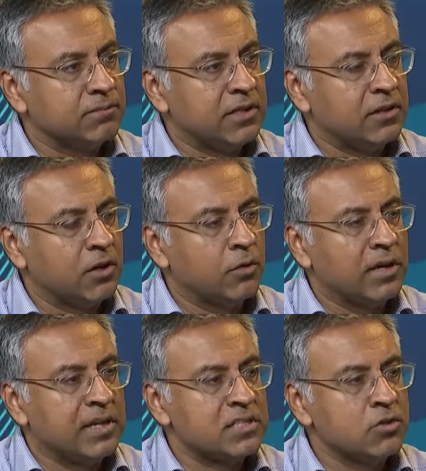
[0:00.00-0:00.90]

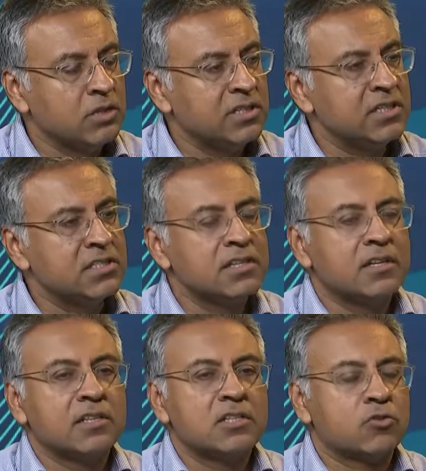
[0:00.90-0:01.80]
It's not as
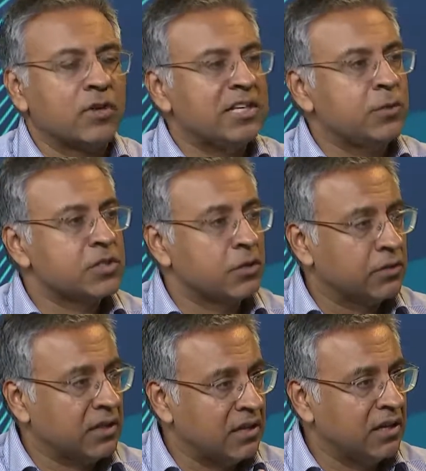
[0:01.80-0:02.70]
strenuous on
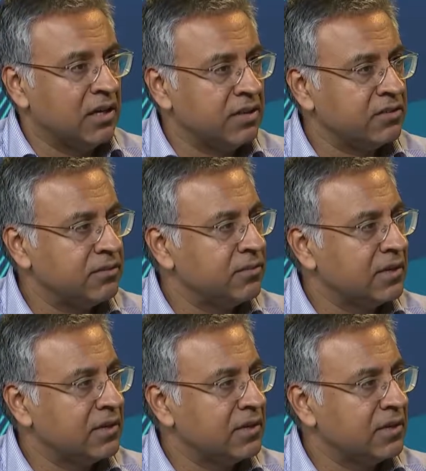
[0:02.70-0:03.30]
the heart,